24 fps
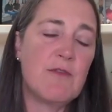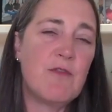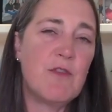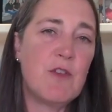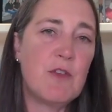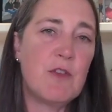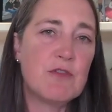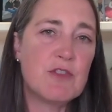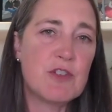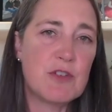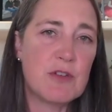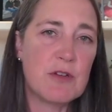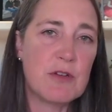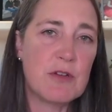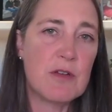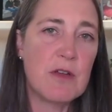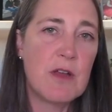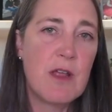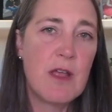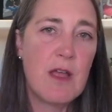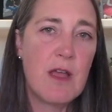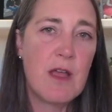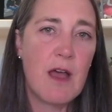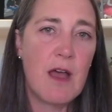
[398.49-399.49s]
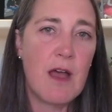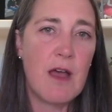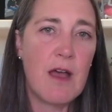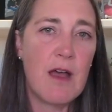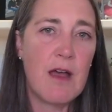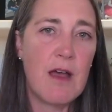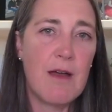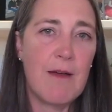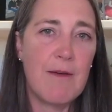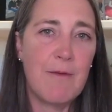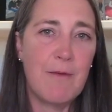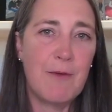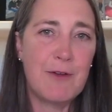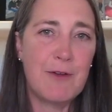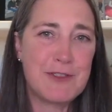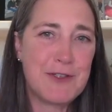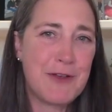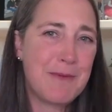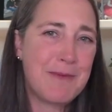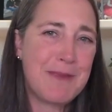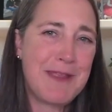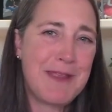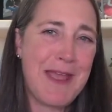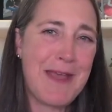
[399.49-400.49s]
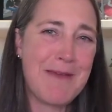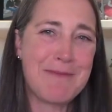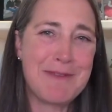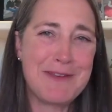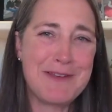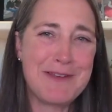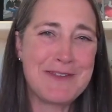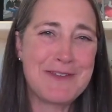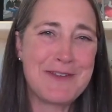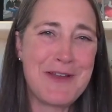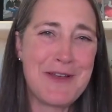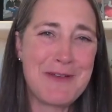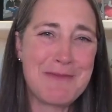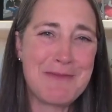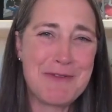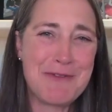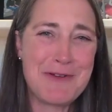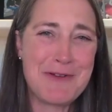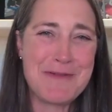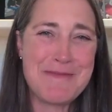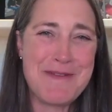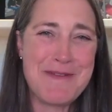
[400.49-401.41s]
future, which I'll be happy to talk more